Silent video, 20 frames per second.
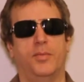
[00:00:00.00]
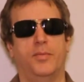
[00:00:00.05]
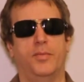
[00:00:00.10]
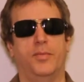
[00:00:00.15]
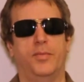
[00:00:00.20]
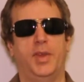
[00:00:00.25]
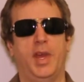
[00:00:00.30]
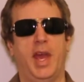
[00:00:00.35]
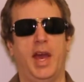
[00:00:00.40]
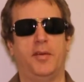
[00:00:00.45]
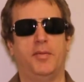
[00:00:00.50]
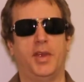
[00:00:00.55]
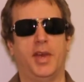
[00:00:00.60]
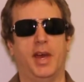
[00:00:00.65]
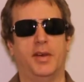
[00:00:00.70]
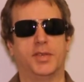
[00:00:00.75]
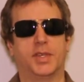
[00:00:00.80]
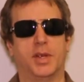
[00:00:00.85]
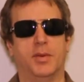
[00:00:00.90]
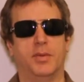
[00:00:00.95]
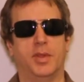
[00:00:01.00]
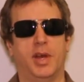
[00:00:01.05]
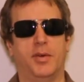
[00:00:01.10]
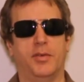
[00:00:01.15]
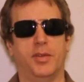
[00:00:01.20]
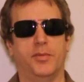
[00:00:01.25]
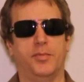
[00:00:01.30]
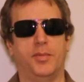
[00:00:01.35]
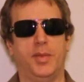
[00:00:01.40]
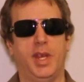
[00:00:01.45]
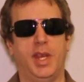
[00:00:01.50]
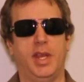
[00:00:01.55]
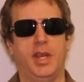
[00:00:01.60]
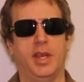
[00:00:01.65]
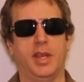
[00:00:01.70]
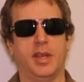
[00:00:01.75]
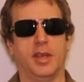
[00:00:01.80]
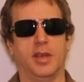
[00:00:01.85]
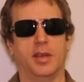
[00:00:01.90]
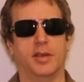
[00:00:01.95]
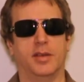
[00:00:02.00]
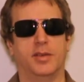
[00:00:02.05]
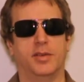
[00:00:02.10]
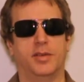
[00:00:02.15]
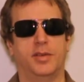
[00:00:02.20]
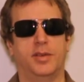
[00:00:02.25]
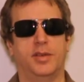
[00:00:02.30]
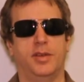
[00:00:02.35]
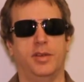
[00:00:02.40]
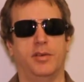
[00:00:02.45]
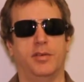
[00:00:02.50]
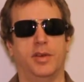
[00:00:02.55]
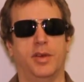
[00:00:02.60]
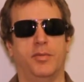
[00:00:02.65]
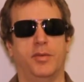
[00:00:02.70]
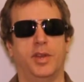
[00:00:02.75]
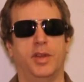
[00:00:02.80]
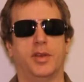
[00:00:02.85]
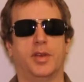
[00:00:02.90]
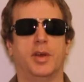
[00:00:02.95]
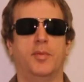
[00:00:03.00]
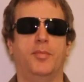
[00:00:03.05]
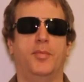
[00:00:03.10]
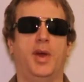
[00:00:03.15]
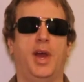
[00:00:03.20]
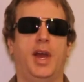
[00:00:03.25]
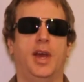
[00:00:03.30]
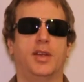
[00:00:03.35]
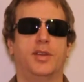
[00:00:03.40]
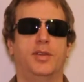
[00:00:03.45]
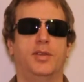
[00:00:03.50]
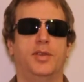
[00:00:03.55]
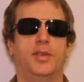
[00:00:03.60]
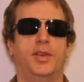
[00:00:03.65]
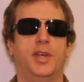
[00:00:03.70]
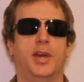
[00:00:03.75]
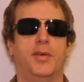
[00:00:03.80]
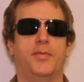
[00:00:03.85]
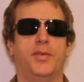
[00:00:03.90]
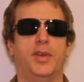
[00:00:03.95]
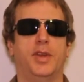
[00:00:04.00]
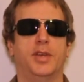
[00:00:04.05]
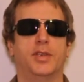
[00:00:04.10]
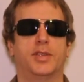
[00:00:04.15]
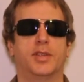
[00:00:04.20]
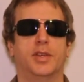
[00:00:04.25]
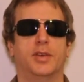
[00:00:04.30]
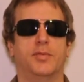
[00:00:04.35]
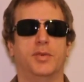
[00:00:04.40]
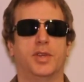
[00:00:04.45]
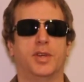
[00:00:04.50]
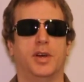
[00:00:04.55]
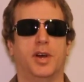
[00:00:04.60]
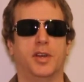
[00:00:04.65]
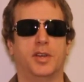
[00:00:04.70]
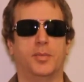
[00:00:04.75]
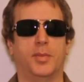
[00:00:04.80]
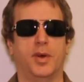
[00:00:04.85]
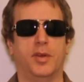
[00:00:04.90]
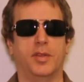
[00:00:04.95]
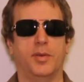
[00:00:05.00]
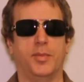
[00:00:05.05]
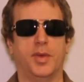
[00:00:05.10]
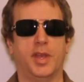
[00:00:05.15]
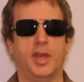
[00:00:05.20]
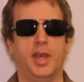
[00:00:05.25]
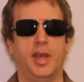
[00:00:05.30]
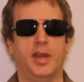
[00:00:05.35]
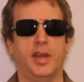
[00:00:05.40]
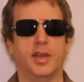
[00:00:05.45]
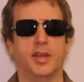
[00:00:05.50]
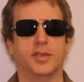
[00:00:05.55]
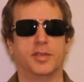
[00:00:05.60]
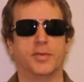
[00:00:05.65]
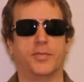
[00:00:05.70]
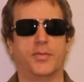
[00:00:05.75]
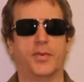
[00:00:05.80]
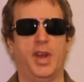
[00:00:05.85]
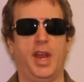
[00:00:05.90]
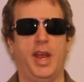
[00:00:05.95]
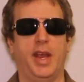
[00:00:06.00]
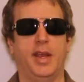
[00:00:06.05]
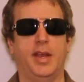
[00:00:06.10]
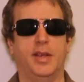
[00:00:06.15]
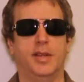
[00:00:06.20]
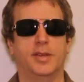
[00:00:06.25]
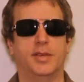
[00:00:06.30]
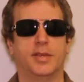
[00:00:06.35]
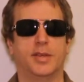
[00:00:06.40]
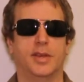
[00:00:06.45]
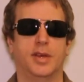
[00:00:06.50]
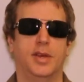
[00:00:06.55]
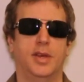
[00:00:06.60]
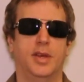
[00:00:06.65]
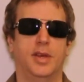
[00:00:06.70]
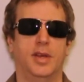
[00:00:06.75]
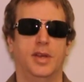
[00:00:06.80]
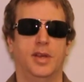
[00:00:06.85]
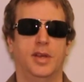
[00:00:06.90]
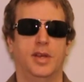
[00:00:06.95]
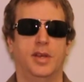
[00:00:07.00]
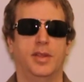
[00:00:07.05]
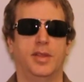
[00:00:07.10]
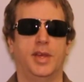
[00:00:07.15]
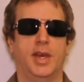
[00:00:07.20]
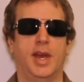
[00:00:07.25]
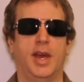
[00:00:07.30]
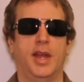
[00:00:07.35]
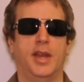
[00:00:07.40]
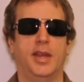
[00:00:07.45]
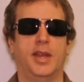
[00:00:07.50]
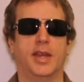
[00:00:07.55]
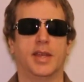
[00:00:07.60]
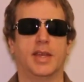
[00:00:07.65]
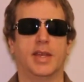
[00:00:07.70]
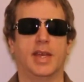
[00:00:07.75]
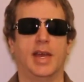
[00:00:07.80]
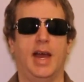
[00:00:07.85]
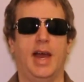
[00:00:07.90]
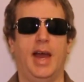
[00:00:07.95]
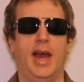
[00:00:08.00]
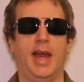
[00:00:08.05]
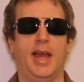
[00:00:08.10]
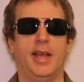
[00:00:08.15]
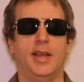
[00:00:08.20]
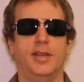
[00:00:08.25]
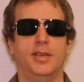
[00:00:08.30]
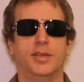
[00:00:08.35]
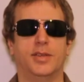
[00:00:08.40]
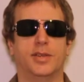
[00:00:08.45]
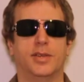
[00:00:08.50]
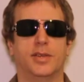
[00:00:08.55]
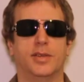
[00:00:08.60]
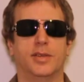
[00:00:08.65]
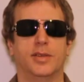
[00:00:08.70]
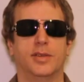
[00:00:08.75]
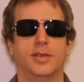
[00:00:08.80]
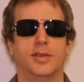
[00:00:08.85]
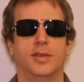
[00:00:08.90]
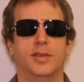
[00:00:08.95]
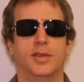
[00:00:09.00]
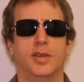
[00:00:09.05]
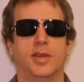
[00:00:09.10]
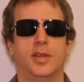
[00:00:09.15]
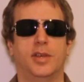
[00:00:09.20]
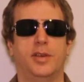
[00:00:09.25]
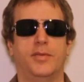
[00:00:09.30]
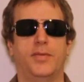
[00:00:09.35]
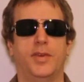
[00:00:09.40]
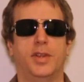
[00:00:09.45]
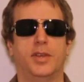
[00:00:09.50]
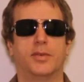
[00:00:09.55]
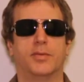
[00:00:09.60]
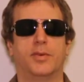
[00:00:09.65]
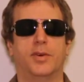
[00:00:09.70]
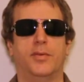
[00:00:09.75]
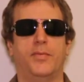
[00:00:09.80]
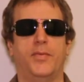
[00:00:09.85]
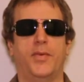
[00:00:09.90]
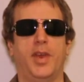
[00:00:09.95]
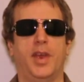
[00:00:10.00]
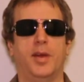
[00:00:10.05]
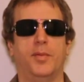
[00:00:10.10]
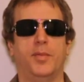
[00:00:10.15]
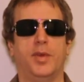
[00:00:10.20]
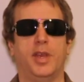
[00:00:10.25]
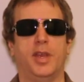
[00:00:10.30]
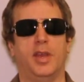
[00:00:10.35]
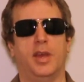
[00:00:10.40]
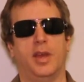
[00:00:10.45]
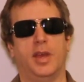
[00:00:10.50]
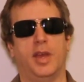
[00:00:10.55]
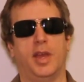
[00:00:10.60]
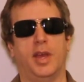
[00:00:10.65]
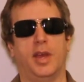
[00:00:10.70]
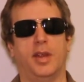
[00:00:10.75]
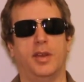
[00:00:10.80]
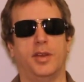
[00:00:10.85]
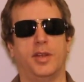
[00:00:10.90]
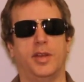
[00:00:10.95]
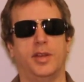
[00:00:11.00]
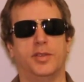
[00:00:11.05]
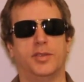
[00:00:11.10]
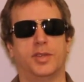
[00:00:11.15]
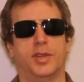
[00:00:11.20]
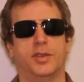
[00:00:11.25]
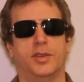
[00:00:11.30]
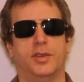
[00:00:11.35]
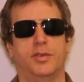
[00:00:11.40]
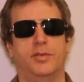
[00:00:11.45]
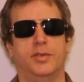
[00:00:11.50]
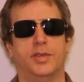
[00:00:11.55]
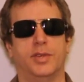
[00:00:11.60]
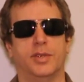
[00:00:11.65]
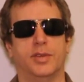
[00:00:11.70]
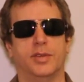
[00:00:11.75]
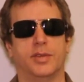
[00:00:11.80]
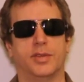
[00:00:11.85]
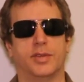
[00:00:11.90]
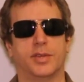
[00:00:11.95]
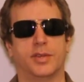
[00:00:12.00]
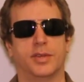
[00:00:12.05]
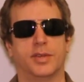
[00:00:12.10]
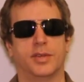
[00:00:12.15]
They have to have some level of meaning to you. And when you come back to the definition that we talked about in the beginning, it's a phrase that guides individual, family, and institutions.